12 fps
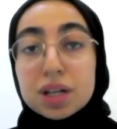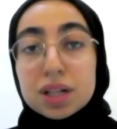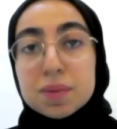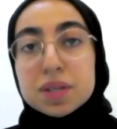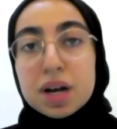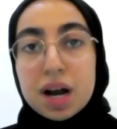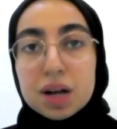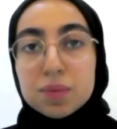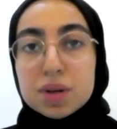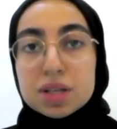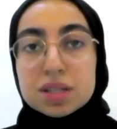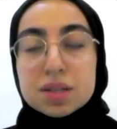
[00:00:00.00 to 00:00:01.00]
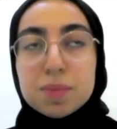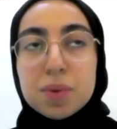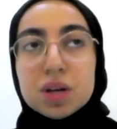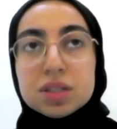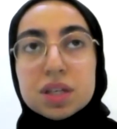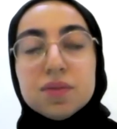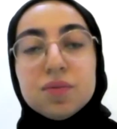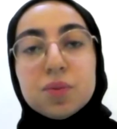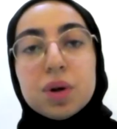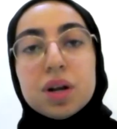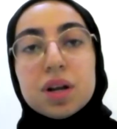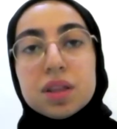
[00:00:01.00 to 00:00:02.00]
clubs that I was part of
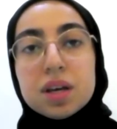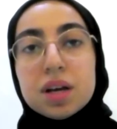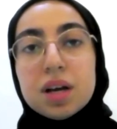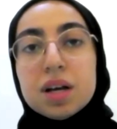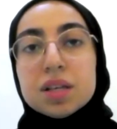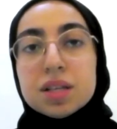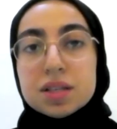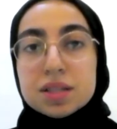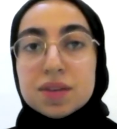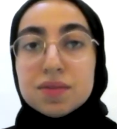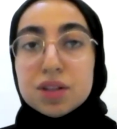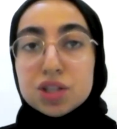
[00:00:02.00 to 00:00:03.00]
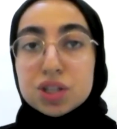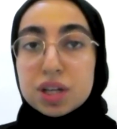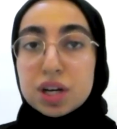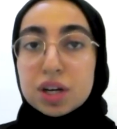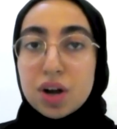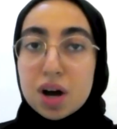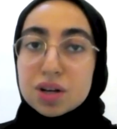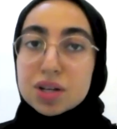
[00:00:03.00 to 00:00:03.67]
were the Civil Engineering Honor